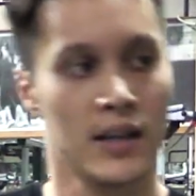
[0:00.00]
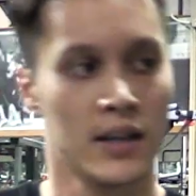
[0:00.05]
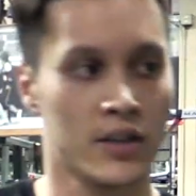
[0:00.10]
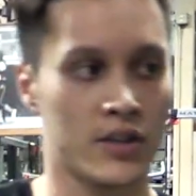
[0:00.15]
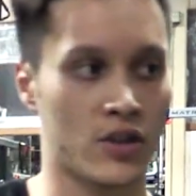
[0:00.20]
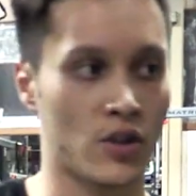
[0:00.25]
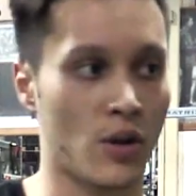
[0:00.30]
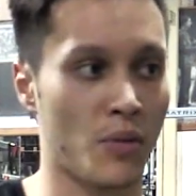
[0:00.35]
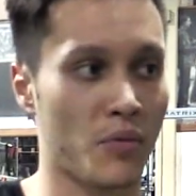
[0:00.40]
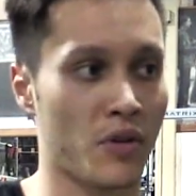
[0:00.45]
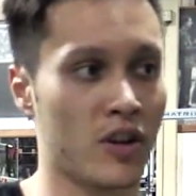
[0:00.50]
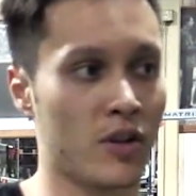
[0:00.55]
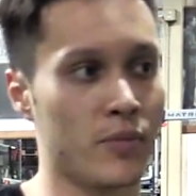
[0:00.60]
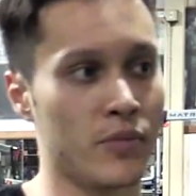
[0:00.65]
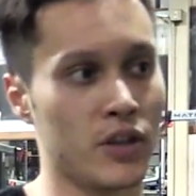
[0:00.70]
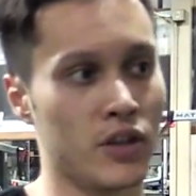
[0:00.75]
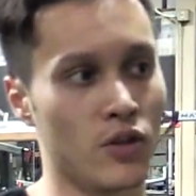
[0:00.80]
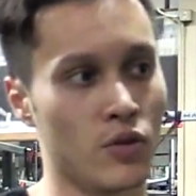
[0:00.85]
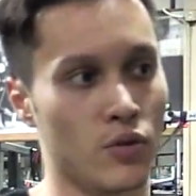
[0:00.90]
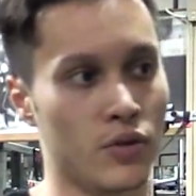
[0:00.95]
So I'm gonna be
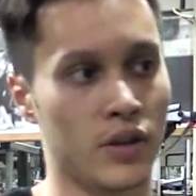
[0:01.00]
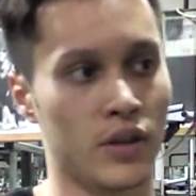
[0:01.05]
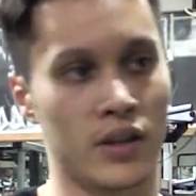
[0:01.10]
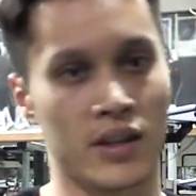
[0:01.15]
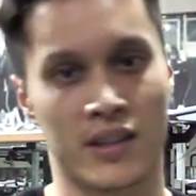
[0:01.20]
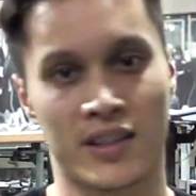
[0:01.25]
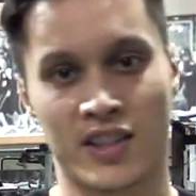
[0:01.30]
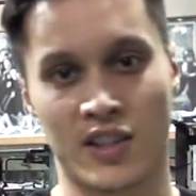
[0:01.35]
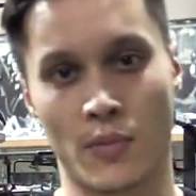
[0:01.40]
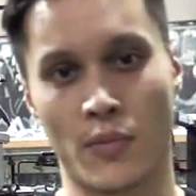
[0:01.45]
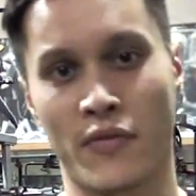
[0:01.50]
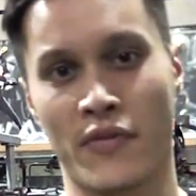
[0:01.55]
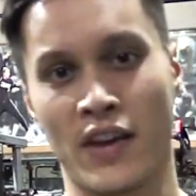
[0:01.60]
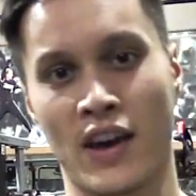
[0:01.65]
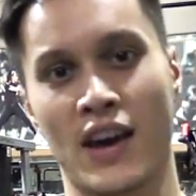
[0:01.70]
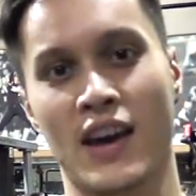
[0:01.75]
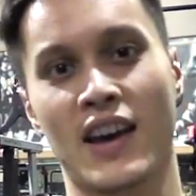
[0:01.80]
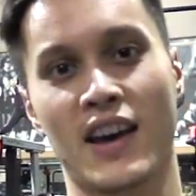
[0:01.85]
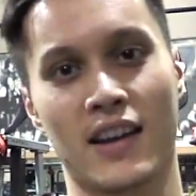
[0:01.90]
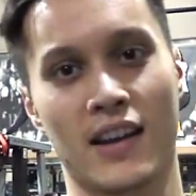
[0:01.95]
doing some of
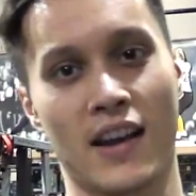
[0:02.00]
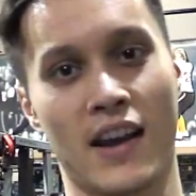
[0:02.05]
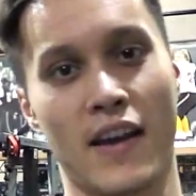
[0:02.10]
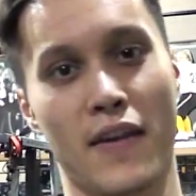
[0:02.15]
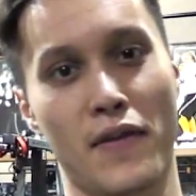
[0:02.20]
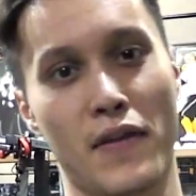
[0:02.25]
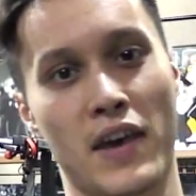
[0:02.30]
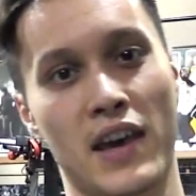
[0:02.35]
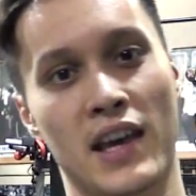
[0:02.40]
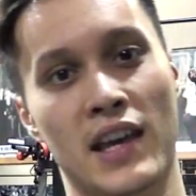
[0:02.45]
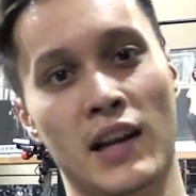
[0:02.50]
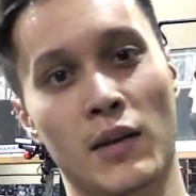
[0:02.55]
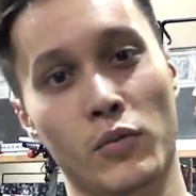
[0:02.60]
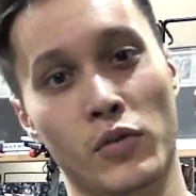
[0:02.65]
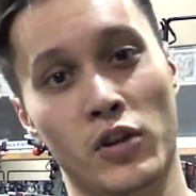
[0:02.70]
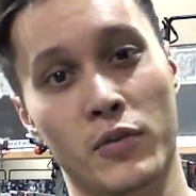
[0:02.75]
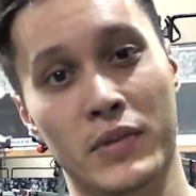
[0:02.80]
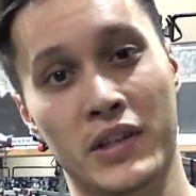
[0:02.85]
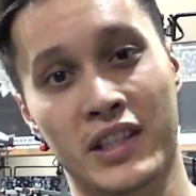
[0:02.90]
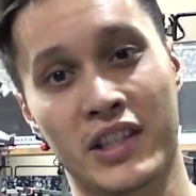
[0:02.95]
that, and then I'm gonna
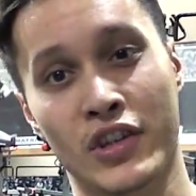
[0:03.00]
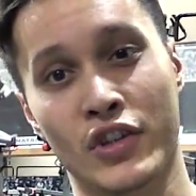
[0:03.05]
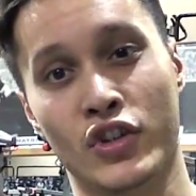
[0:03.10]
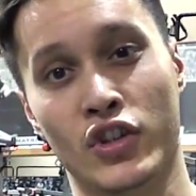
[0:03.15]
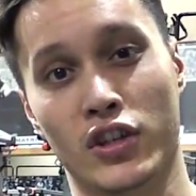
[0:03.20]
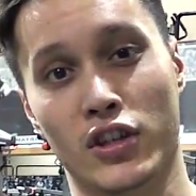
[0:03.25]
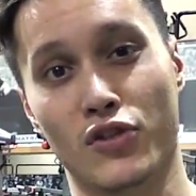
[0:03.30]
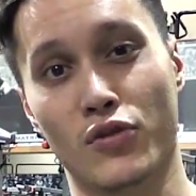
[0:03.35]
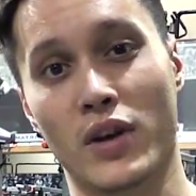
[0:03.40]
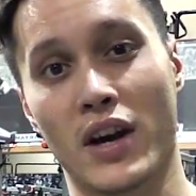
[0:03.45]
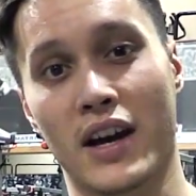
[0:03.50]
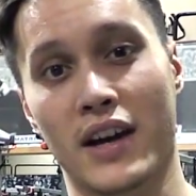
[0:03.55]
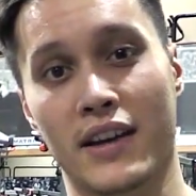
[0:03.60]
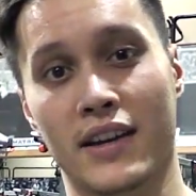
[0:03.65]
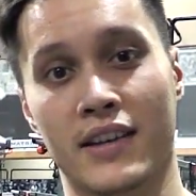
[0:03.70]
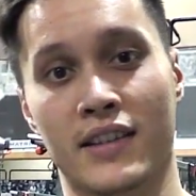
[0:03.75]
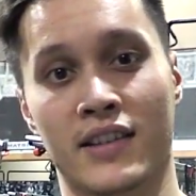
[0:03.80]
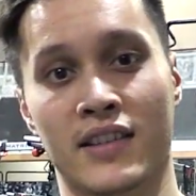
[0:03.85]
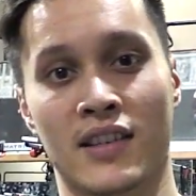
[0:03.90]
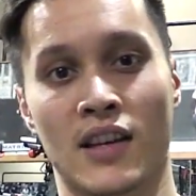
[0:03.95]
be teaching you
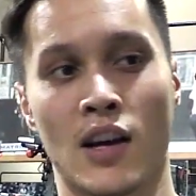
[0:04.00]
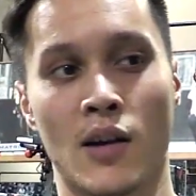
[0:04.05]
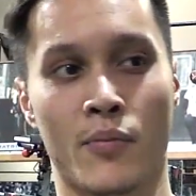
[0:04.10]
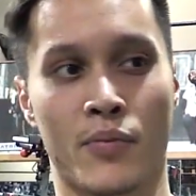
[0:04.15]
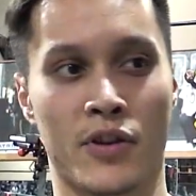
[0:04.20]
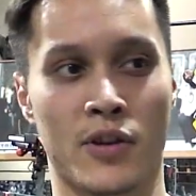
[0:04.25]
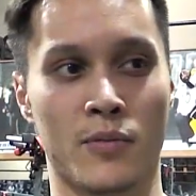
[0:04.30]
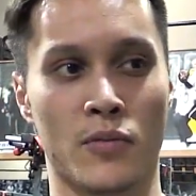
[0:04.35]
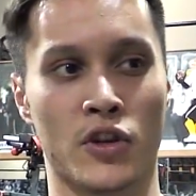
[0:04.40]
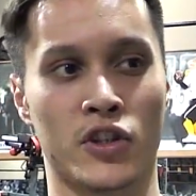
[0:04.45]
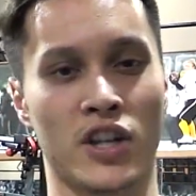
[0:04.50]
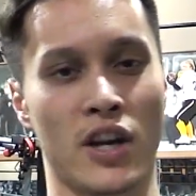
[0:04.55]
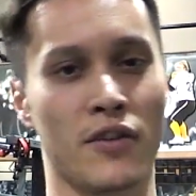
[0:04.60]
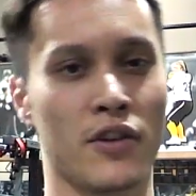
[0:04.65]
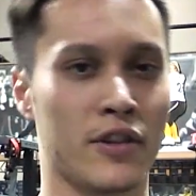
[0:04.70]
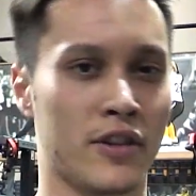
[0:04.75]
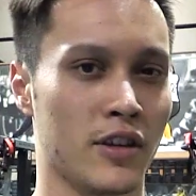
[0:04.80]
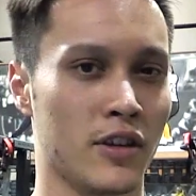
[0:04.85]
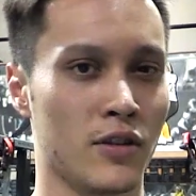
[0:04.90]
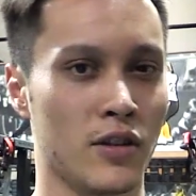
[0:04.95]
guys pretty much
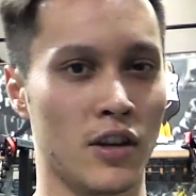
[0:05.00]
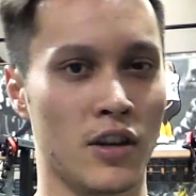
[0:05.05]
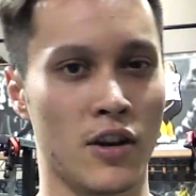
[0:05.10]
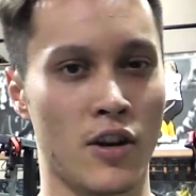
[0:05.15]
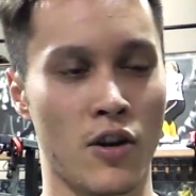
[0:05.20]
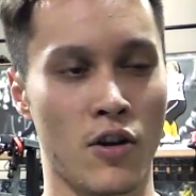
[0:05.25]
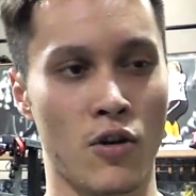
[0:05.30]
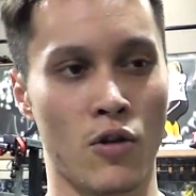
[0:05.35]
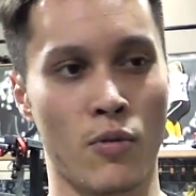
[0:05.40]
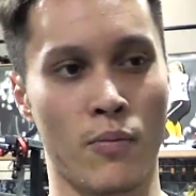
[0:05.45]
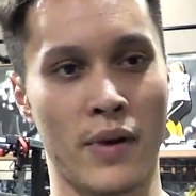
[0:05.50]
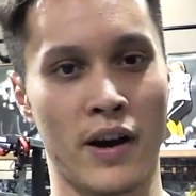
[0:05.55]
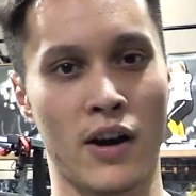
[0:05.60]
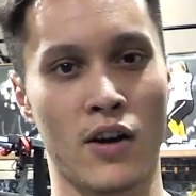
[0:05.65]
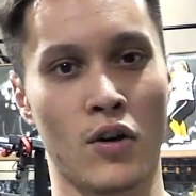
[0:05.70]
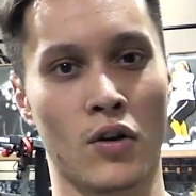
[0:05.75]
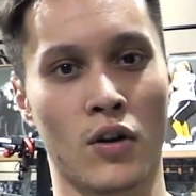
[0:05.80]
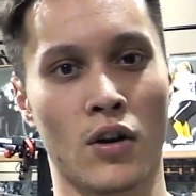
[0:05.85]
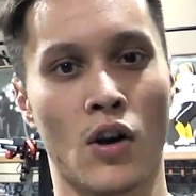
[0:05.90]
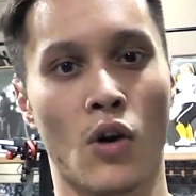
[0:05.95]
everything you need to know
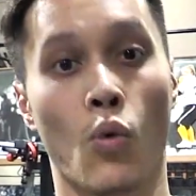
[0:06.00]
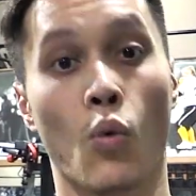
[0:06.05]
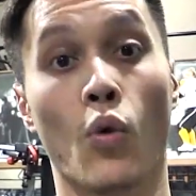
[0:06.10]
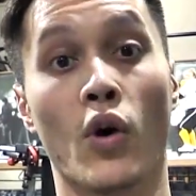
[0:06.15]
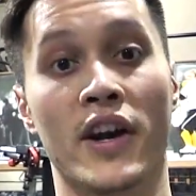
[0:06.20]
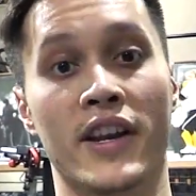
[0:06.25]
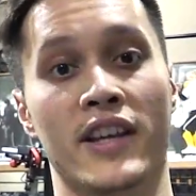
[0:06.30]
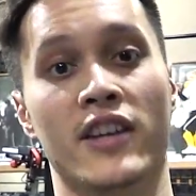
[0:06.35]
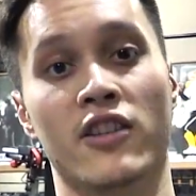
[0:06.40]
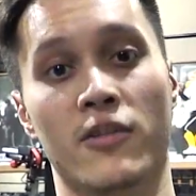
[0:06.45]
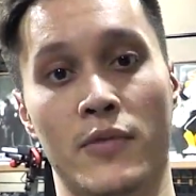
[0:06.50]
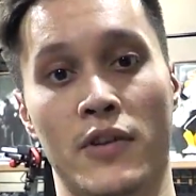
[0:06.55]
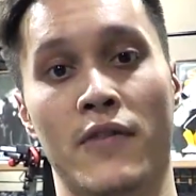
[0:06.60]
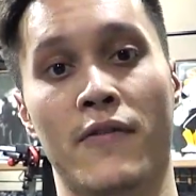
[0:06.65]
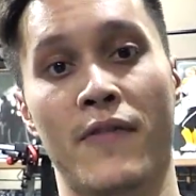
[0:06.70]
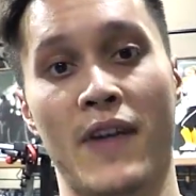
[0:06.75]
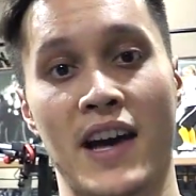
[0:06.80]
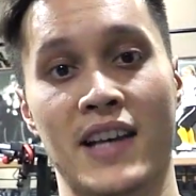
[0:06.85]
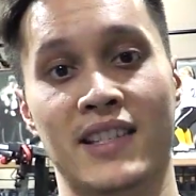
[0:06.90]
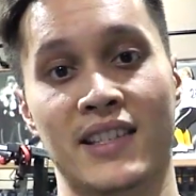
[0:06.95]
about what intermittent
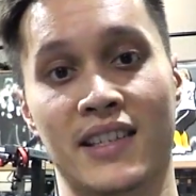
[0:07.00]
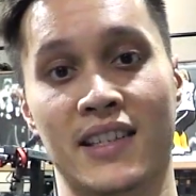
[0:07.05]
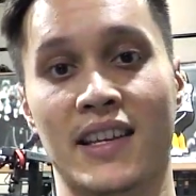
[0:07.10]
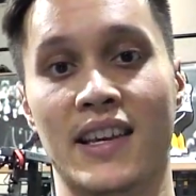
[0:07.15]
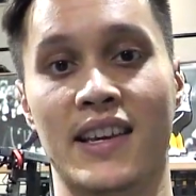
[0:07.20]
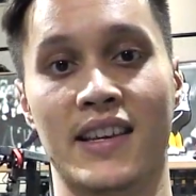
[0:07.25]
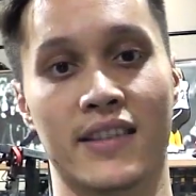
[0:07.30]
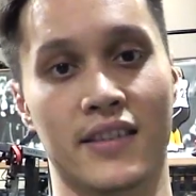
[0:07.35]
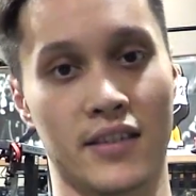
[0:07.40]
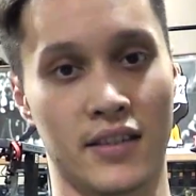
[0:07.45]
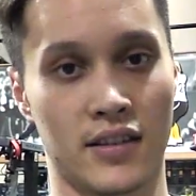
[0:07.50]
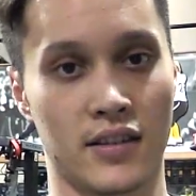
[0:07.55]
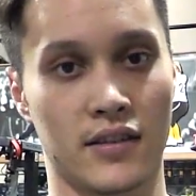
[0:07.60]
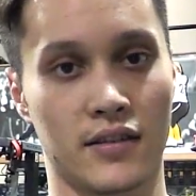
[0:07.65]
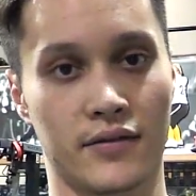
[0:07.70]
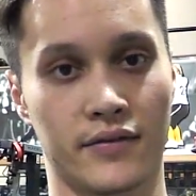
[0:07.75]
fasting is.